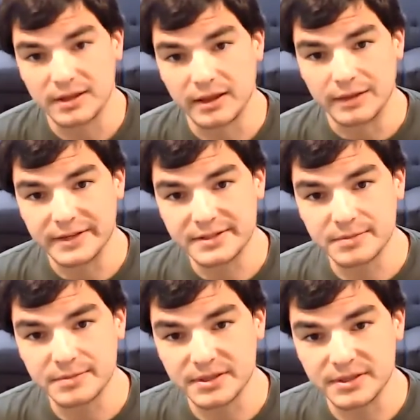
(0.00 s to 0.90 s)
if that's
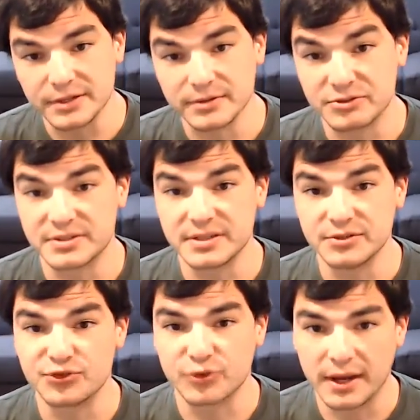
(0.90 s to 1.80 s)
something that you're interested in
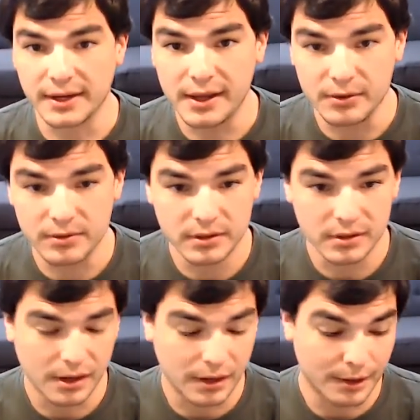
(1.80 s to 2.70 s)
trying out,
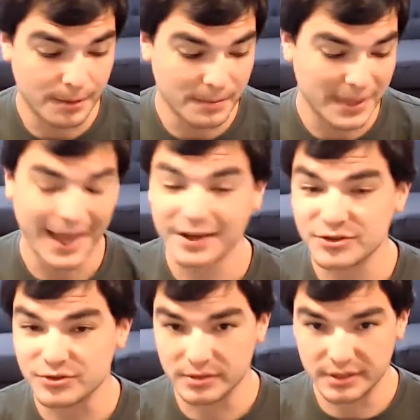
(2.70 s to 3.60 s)

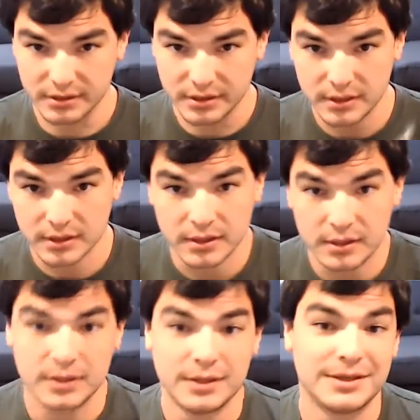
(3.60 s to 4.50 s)
actually,
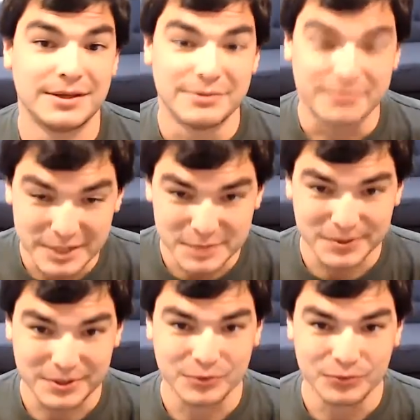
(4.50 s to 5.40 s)

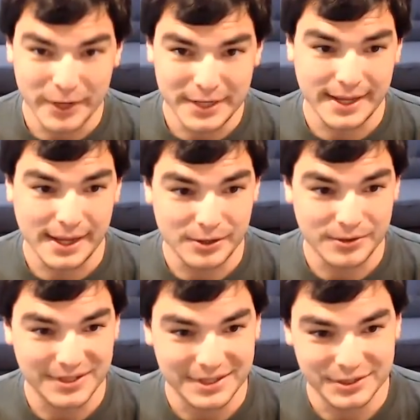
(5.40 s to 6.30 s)
Facebook right now
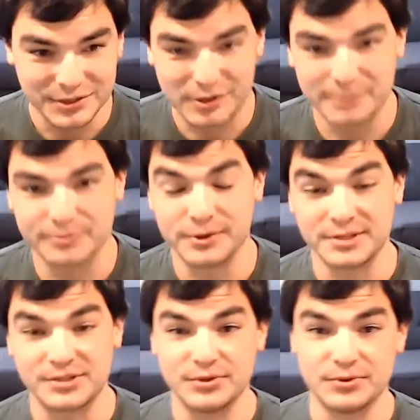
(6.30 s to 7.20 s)
is offering
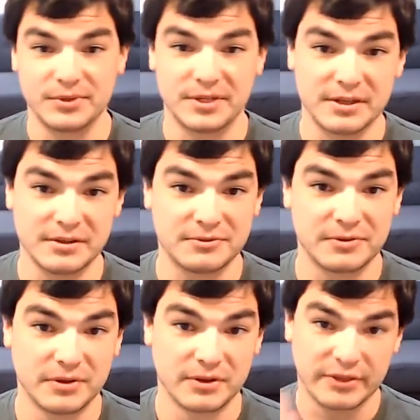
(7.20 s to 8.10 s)
to give
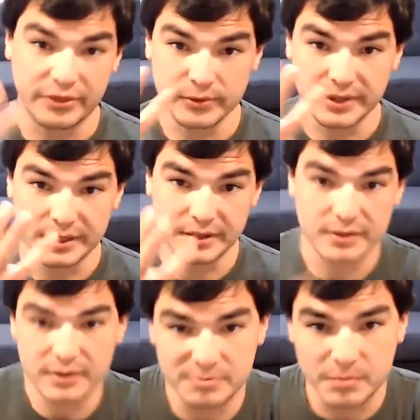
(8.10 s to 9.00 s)
3
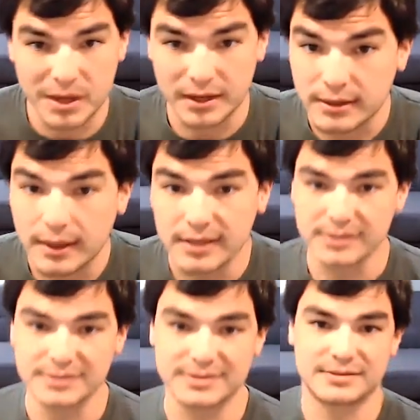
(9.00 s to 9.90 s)
of my
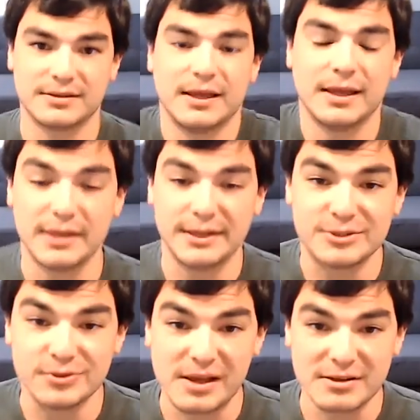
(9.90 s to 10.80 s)
clients a
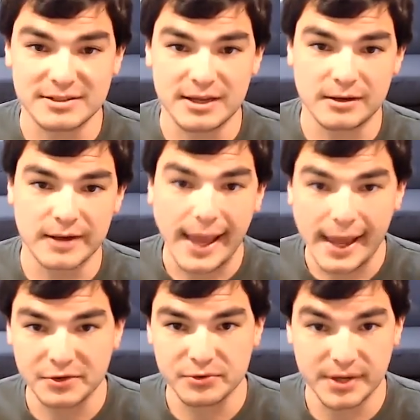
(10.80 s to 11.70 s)
$2,000 ad
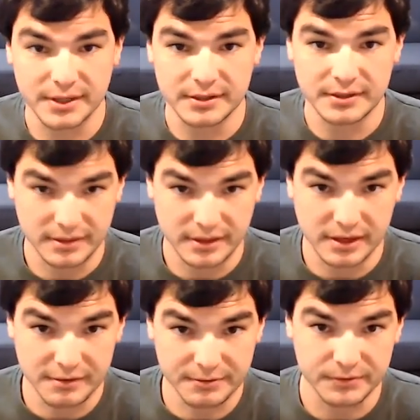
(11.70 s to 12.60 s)
credit
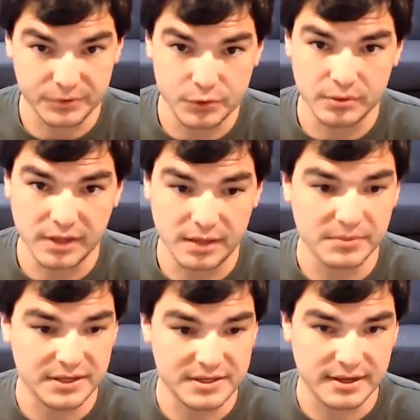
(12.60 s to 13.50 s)
if you let me
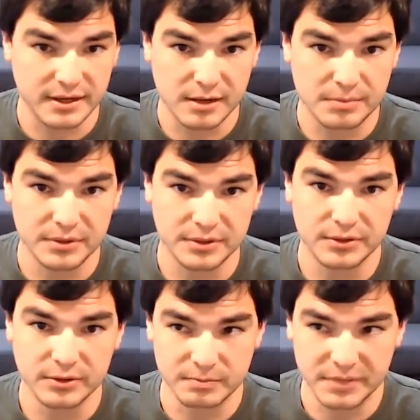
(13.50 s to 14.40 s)
set up
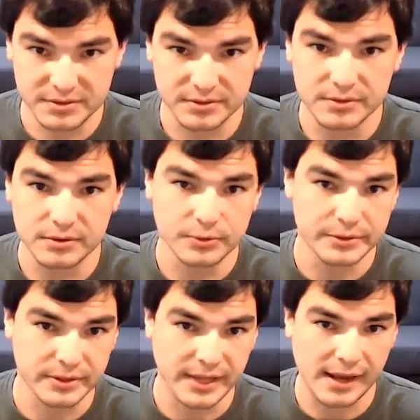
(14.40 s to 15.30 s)
your pixel or your
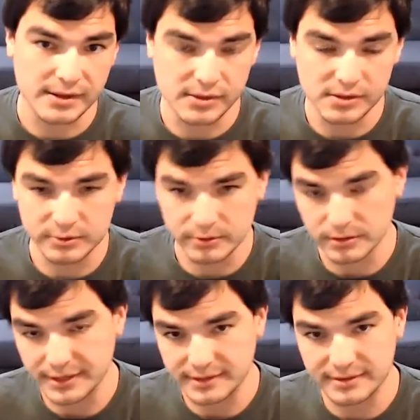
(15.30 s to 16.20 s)
catalog or
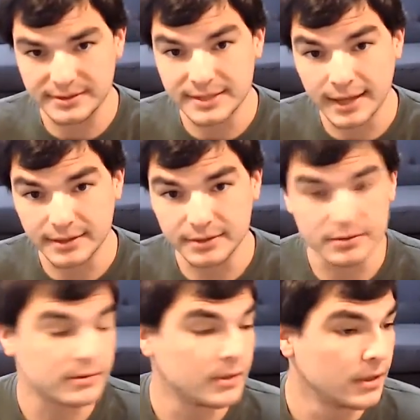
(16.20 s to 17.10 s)
anything technical.
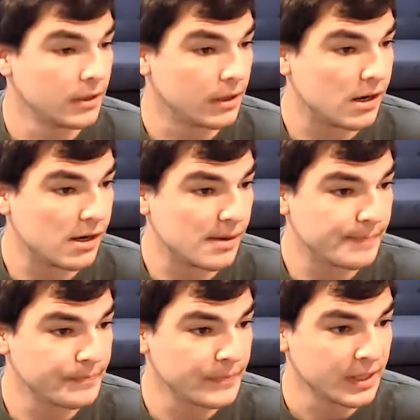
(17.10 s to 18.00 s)

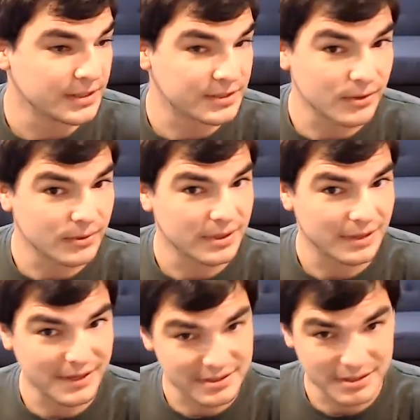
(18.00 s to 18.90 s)
So if
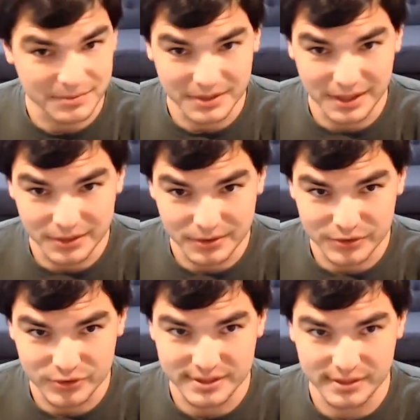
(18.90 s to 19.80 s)
that's something that you're
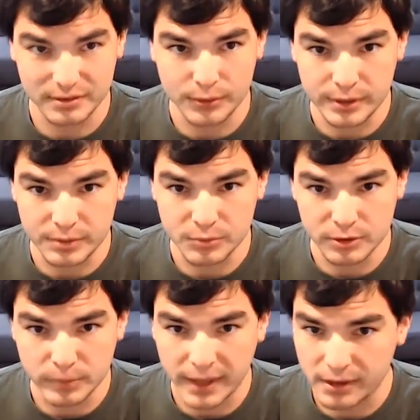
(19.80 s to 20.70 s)
interested in learning more
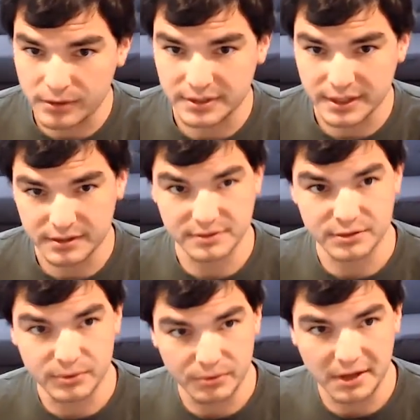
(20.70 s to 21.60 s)
about, getting a
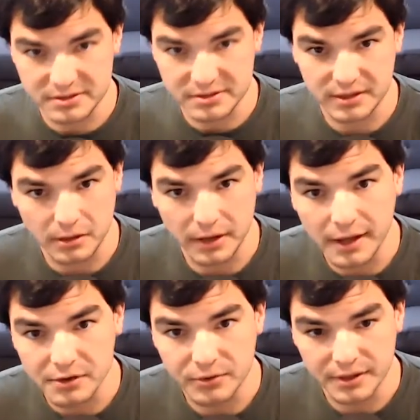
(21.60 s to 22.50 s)
$2,000 ad
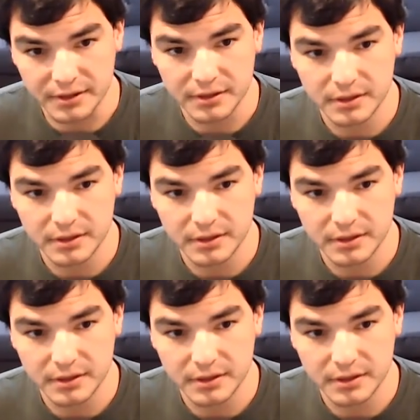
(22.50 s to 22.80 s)
credit,